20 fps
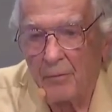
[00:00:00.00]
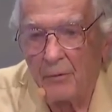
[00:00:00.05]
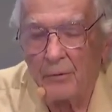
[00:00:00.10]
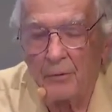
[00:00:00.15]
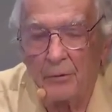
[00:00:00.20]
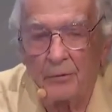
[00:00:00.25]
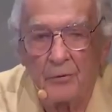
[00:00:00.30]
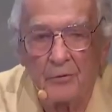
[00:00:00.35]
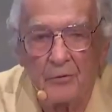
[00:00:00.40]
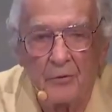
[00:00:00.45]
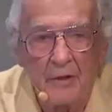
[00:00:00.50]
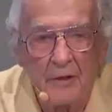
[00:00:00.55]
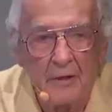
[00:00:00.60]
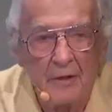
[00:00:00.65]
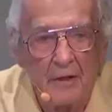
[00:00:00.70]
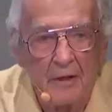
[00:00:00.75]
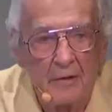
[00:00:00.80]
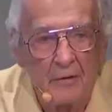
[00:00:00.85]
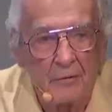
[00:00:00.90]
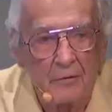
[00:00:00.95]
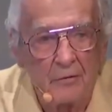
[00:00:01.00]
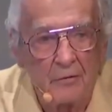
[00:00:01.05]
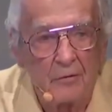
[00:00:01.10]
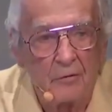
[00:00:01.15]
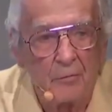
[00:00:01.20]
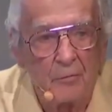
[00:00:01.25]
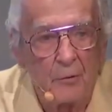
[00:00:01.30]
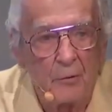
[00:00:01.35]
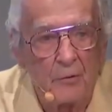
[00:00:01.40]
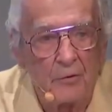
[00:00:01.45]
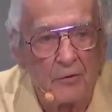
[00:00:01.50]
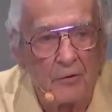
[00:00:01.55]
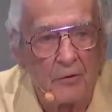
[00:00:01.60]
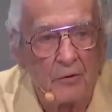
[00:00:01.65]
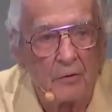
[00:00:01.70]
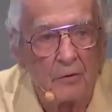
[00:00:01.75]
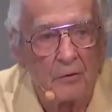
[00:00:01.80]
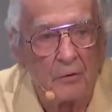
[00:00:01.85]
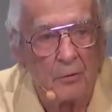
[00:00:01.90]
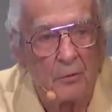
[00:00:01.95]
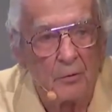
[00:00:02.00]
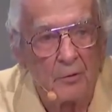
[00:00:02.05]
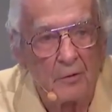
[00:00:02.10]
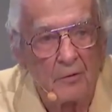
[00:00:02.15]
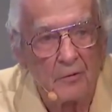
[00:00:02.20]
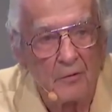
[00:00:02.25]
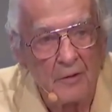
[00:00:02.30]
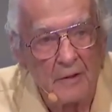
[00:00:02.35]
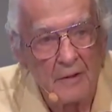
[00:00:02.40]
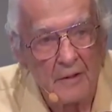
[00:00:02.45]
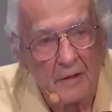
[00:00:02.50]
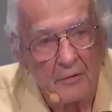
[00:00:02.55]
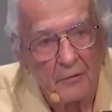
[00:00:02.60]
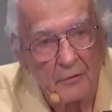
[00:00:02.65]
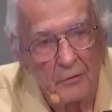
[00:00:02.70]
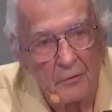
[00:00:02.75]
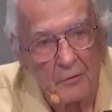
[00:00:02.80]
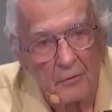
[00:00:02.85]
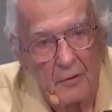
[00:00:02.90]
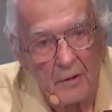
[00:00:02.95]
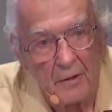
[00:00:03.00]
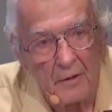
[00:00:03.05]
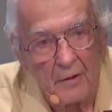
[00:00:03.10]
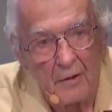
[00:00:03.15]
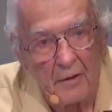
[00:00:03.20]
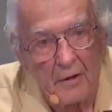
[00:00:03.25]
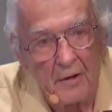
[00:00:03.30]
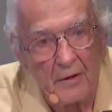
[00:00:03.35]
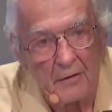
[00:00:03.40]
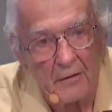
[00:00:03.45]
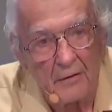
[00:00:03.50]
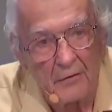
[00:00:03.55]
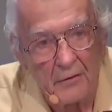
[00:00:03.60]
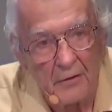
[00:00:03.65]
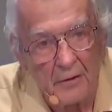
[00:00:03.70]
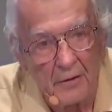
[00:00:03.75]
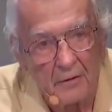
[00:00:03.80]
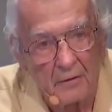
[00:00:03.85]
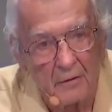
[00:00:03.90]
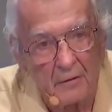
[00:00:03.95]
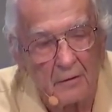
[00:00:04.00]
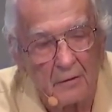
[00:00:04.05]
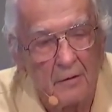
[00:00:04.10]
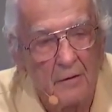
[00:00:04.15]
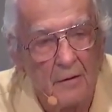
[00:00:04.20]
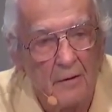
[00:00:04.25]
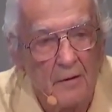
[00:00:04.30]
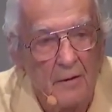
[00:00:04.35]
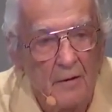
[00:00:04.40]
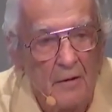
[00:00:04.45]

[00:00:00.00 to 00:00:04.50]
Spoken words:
People use greenhouses and put CO2 in greenhouses to get a higher yield.